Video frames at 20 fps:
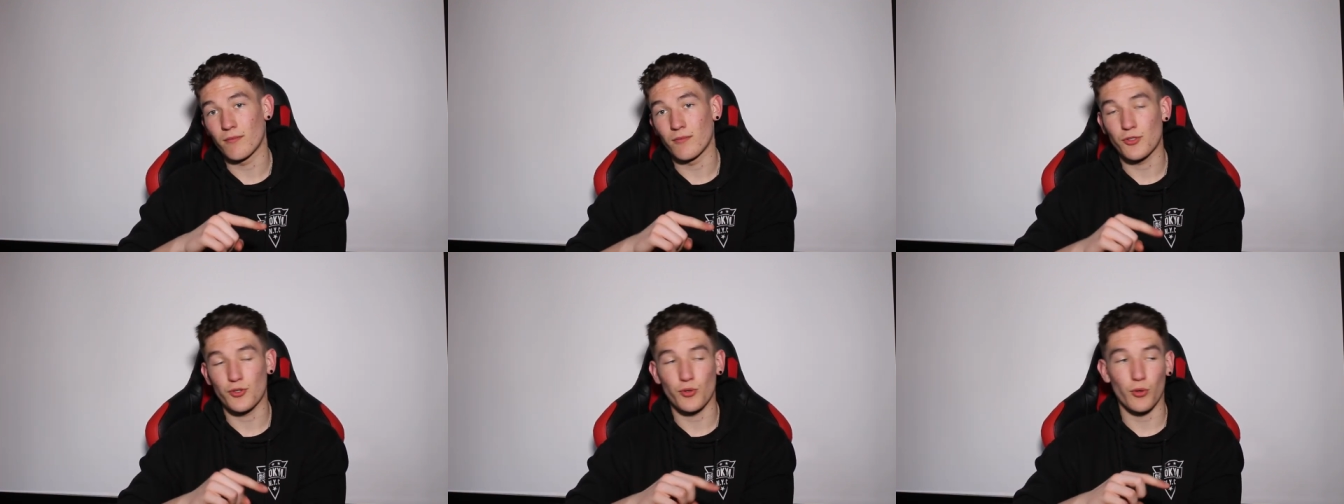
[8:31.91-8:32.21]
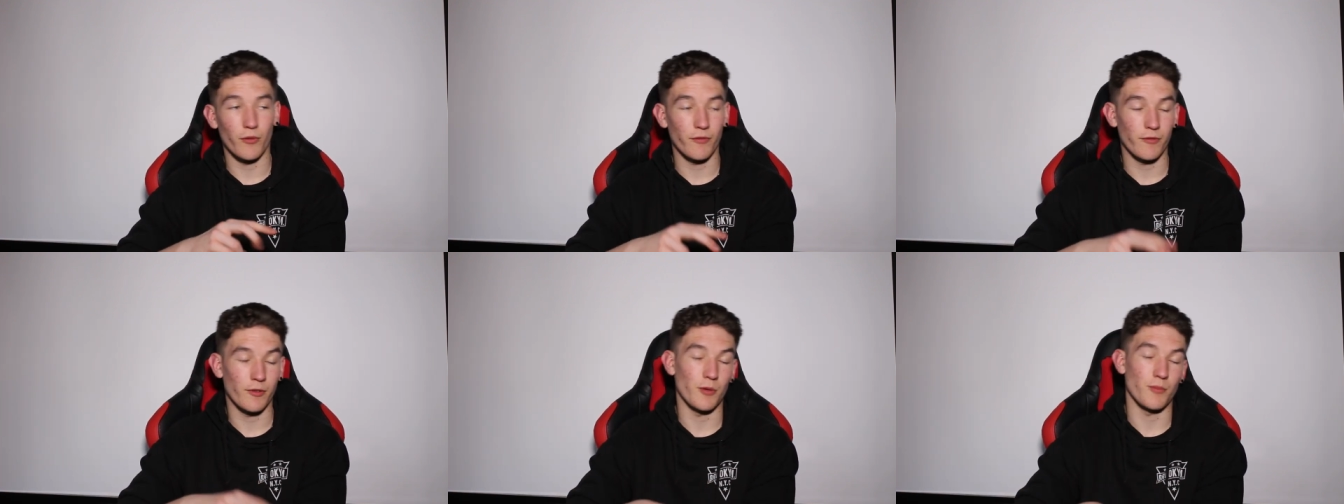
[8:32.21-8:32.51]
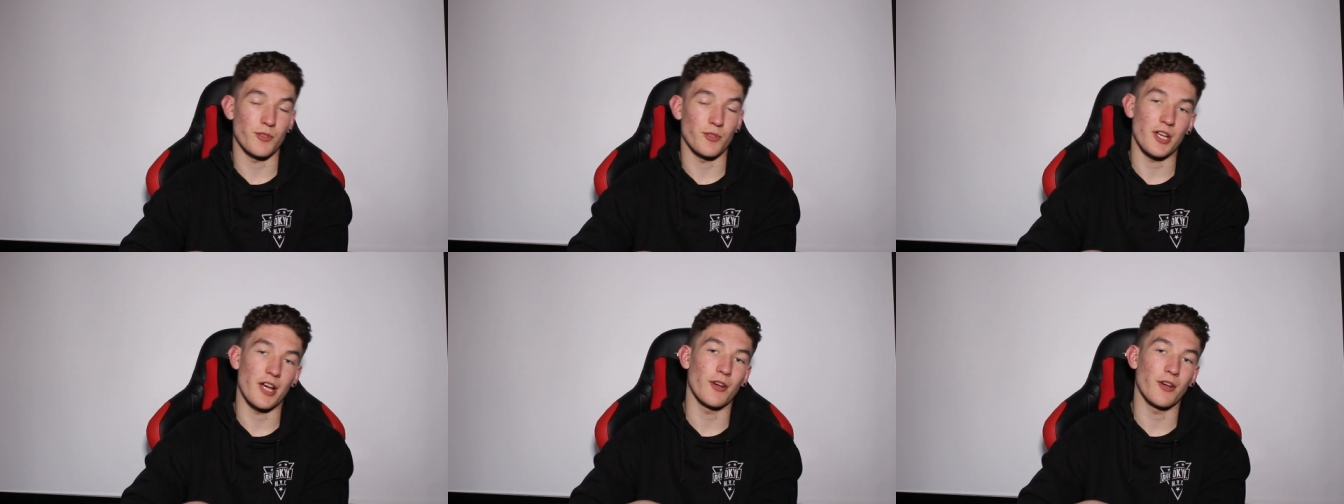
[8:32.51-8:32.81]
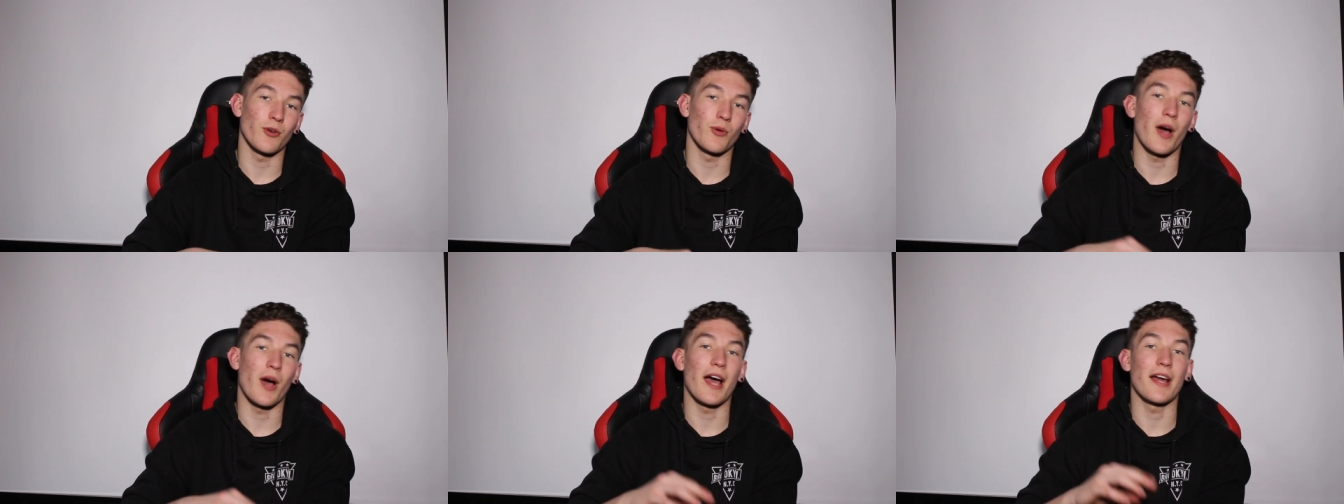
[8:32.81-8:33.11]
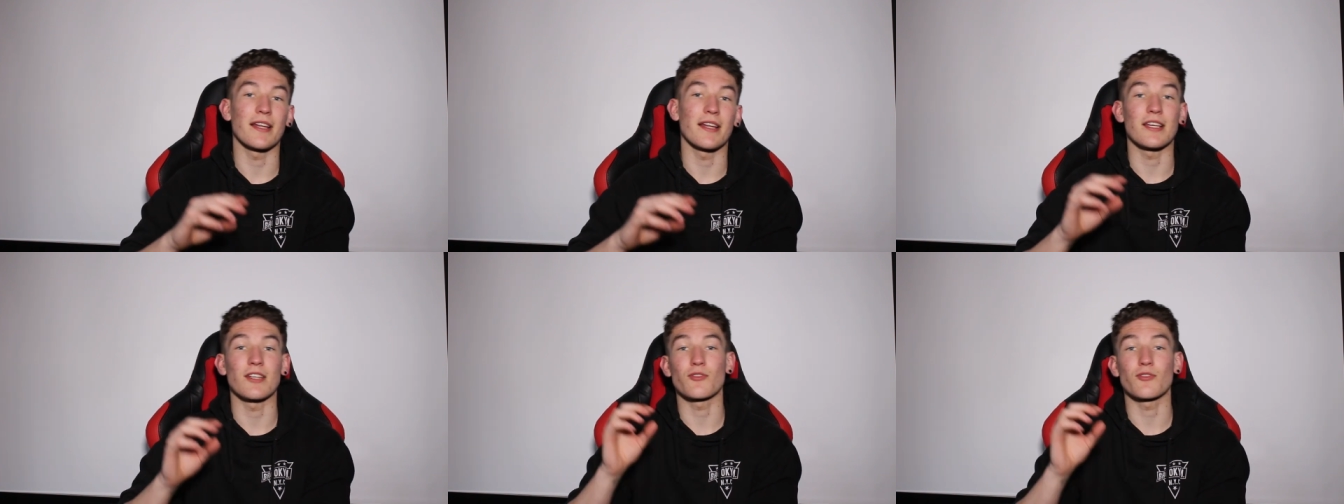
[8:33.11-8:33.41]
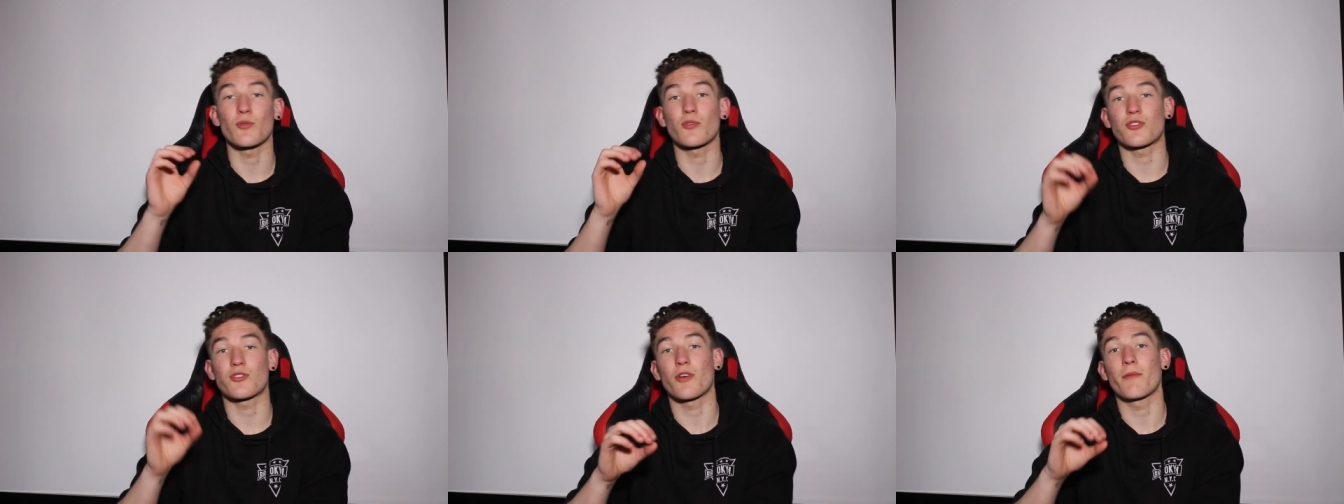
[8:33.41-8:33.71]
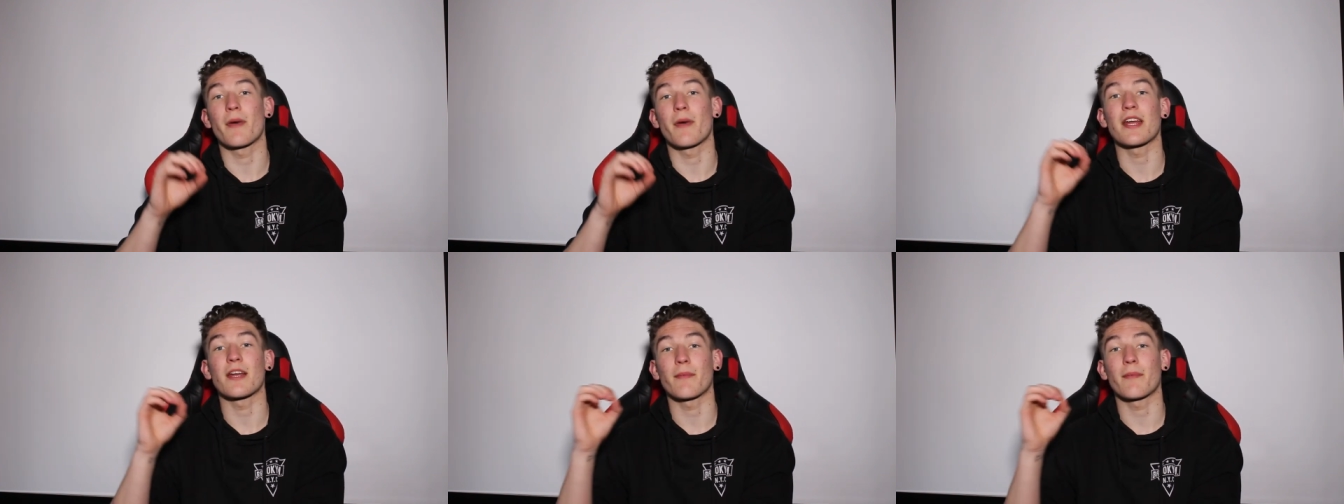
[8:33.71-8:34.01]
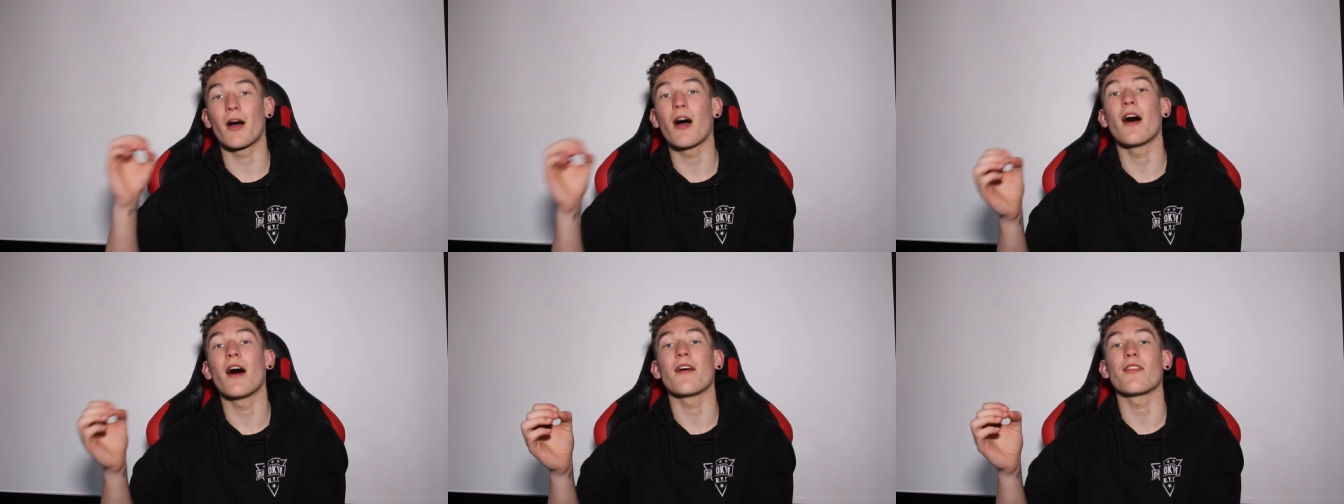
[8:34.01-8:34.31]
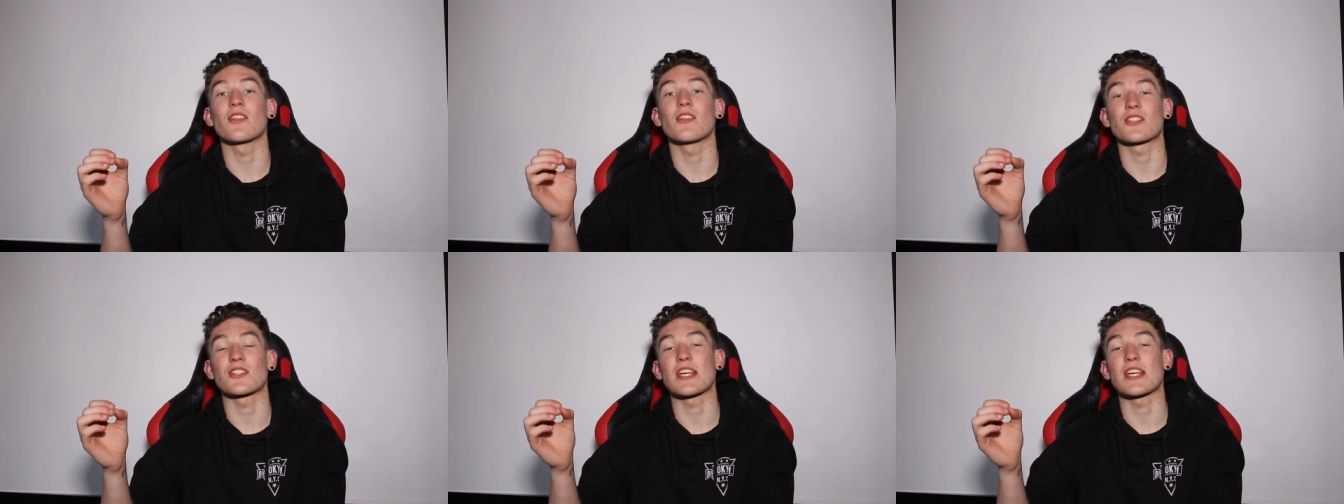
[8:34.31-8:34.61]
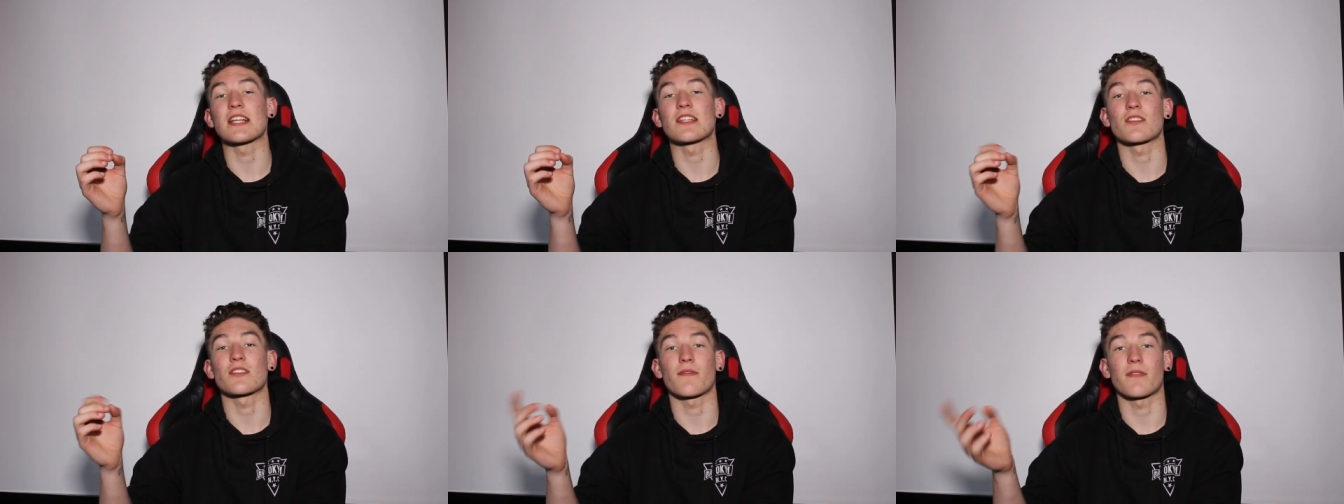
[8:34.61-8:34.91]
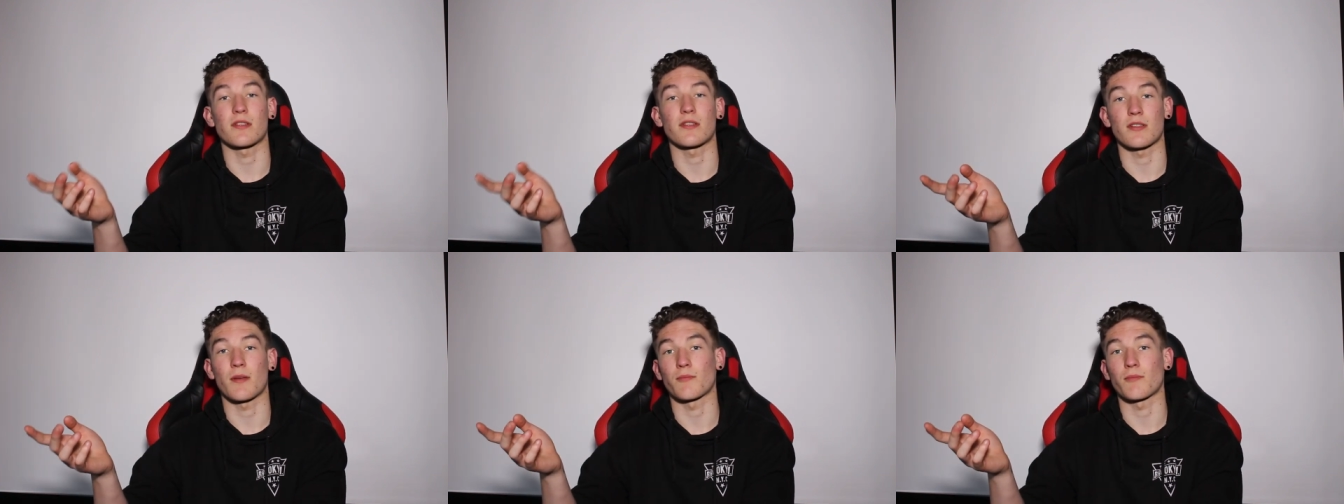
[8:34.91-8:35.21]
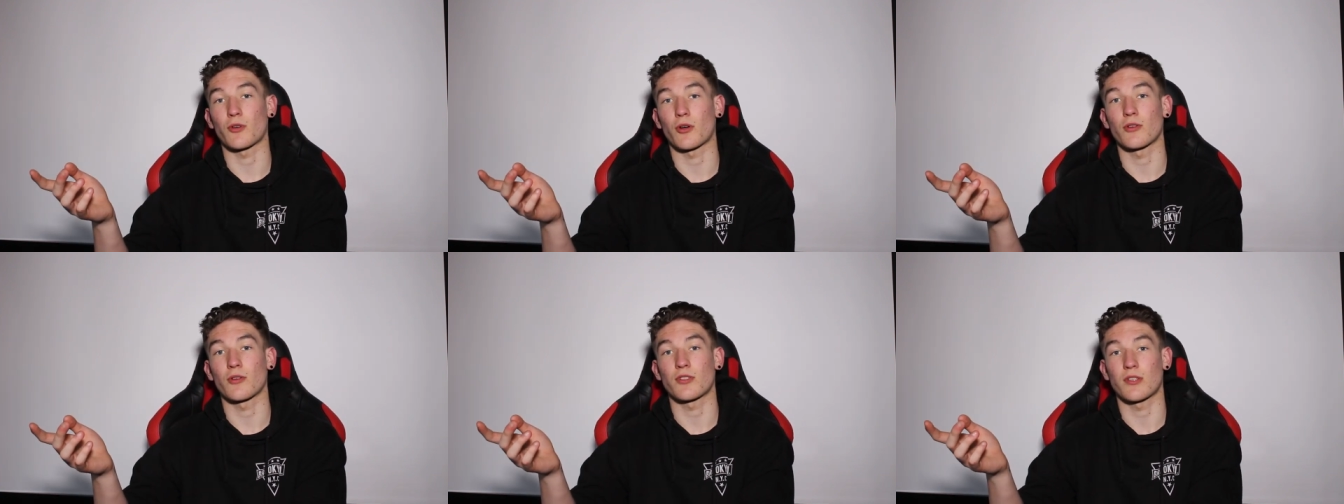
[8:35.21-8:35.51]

short film channel, and he's also made a behind the scenes of the sub-